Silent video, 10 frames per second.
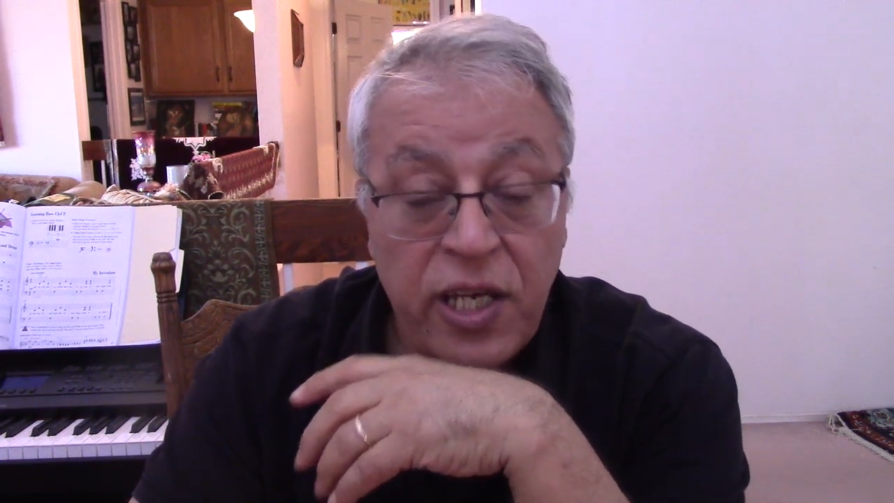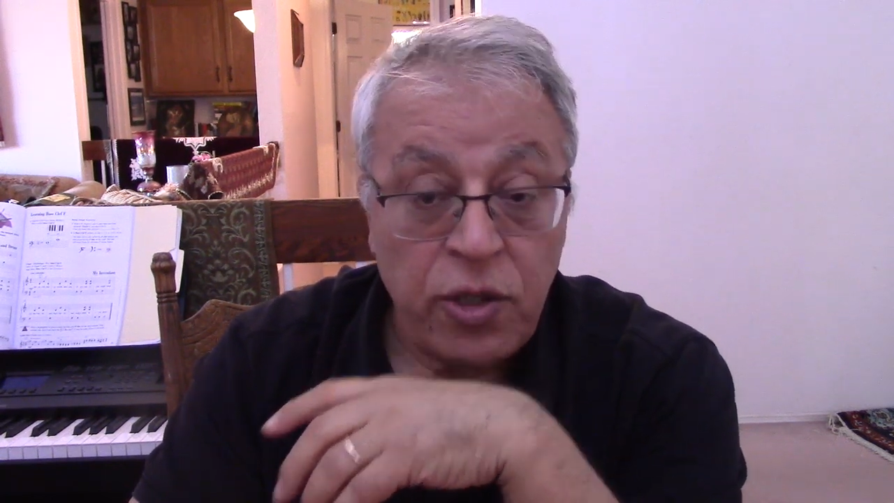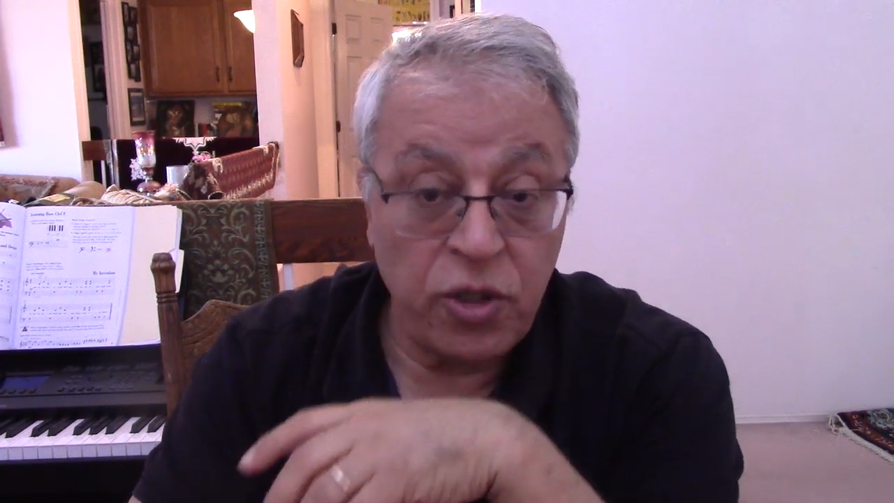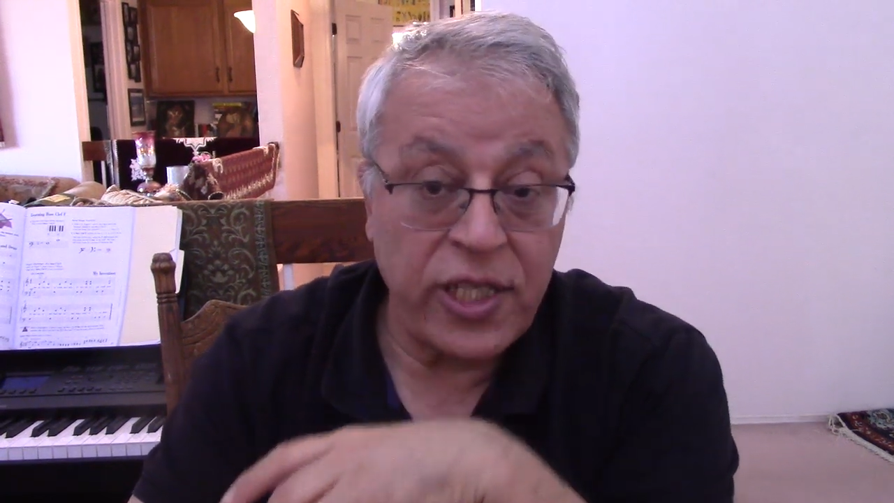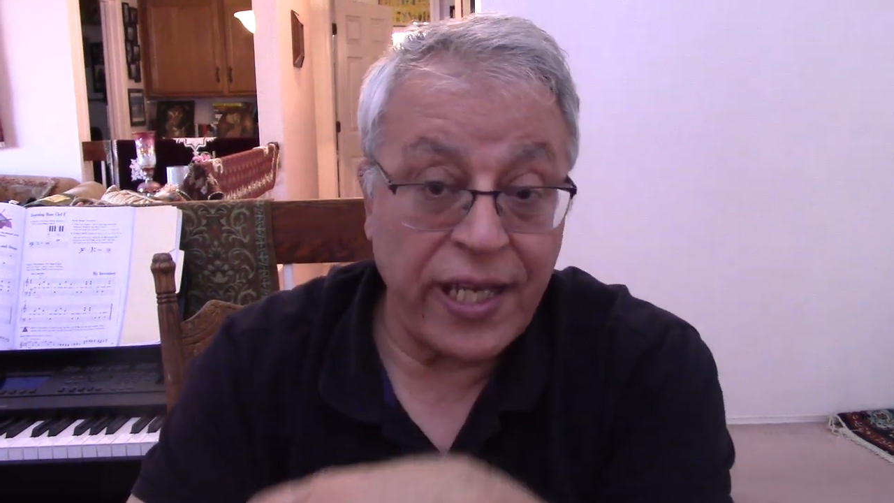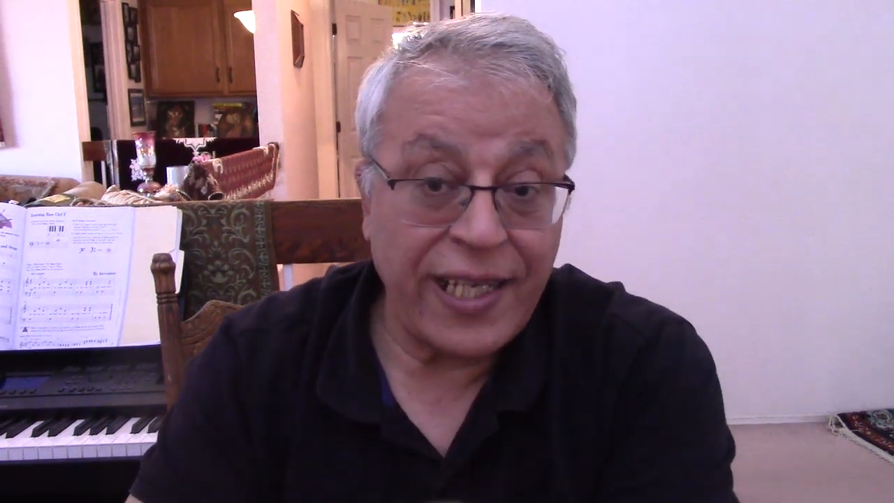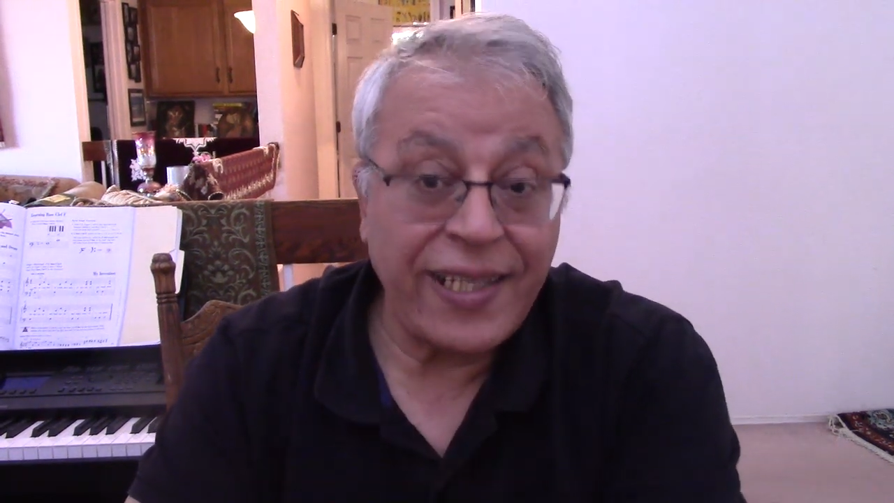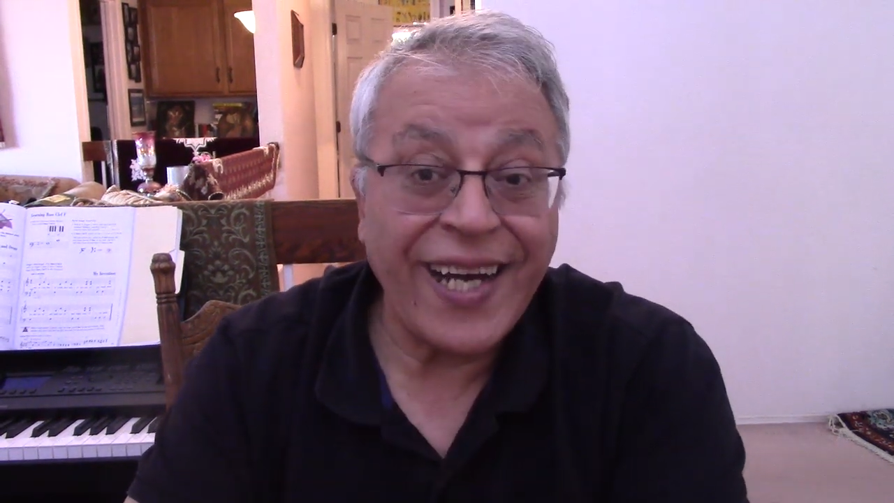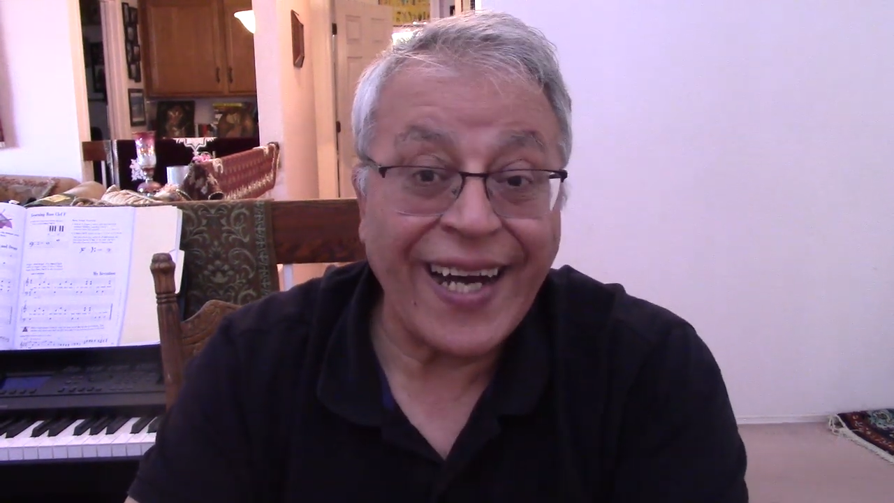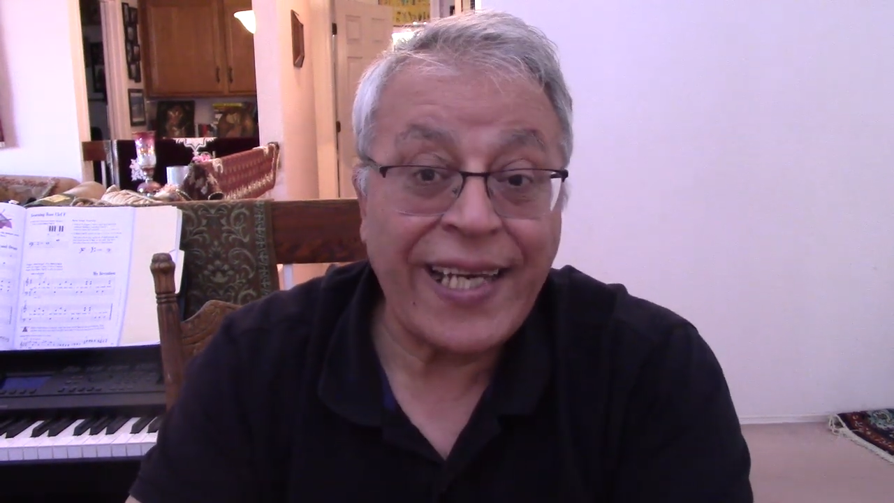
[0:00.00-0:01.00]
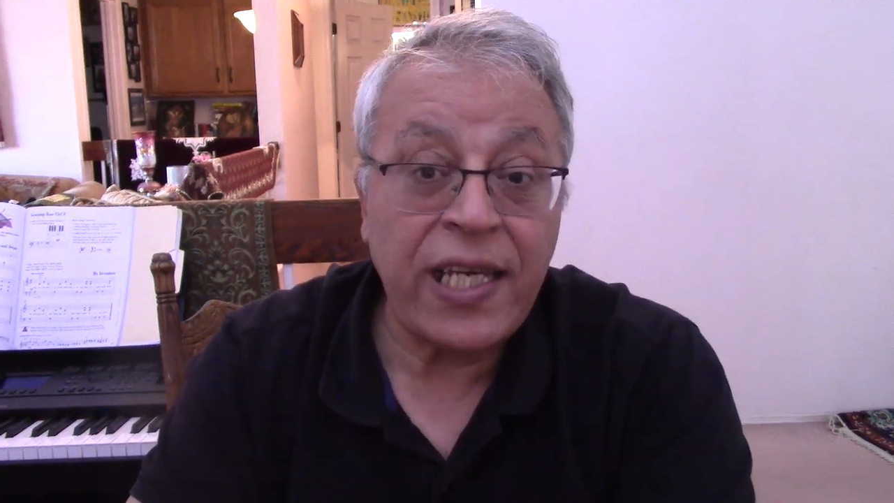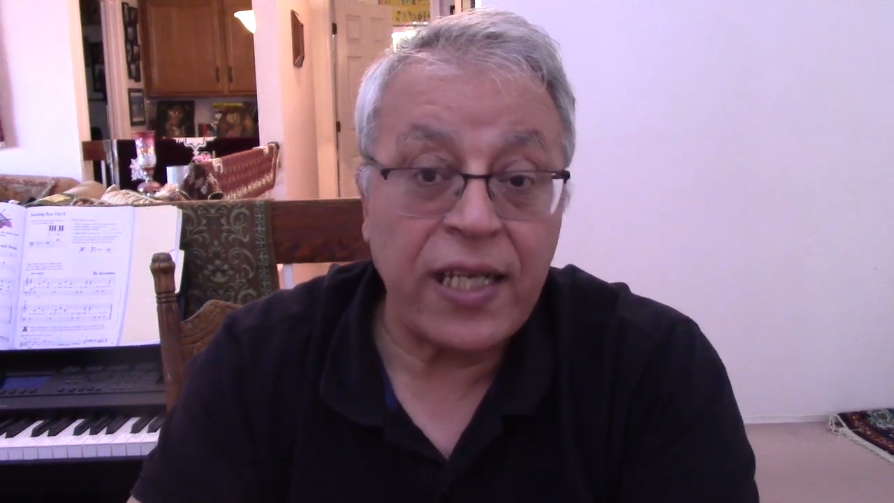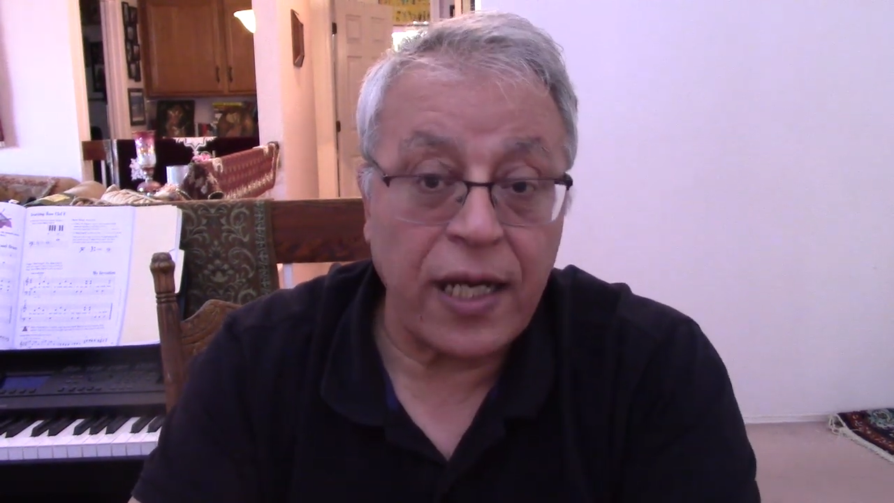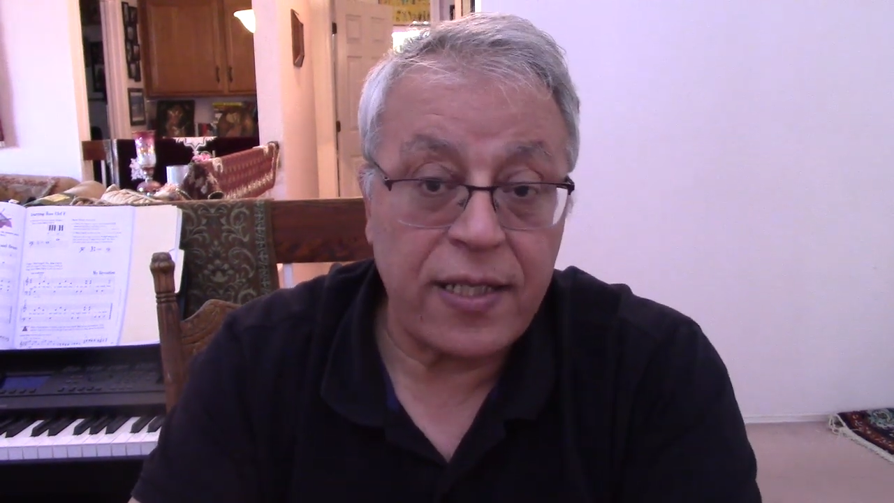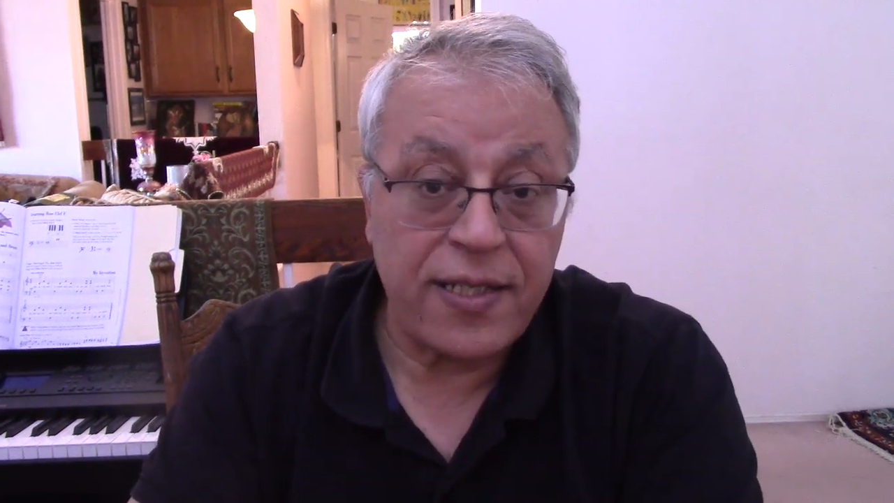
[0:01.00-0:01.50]
you can eat
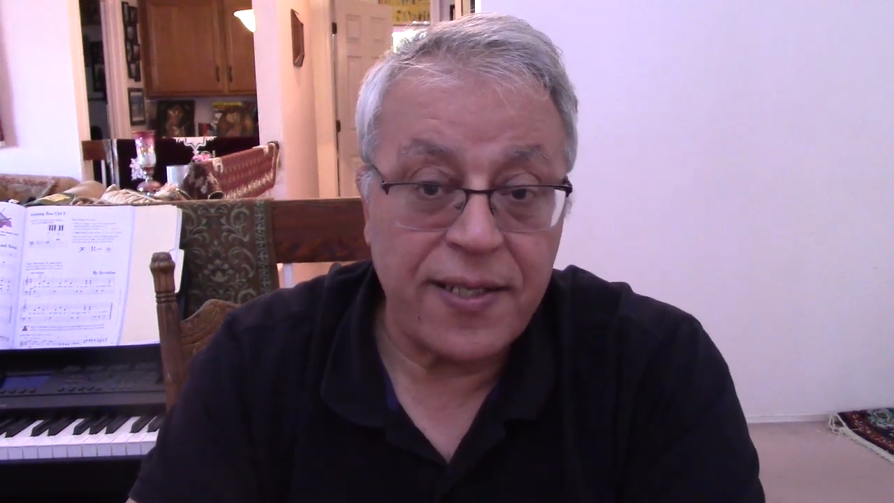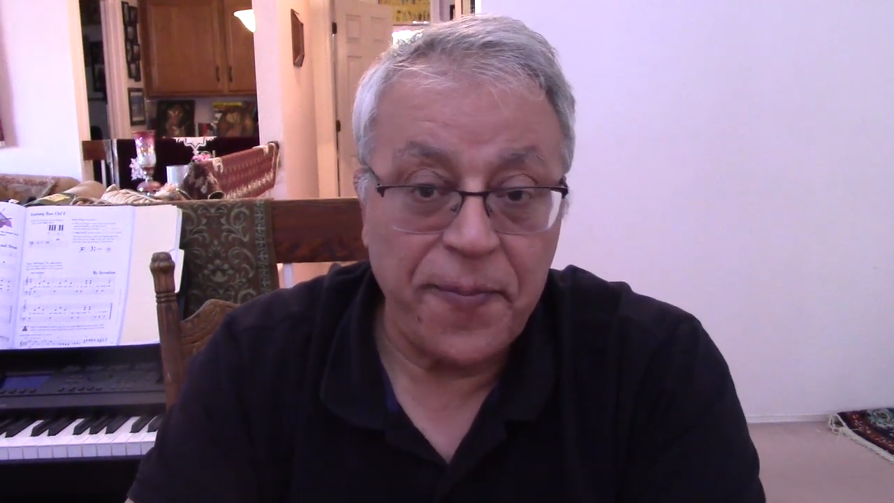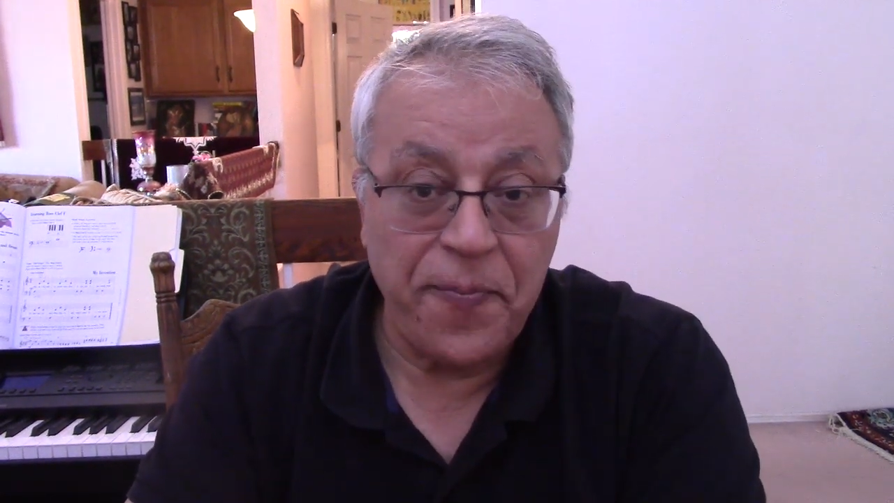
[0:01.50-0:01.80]
hyenas.